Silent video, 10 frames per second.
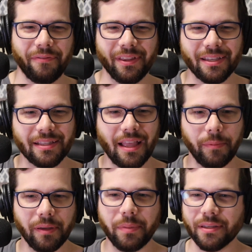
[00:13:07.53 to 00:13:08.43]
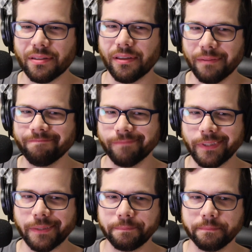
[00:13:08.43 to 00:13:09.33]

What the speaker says: feeling slimy, basically. Yeah.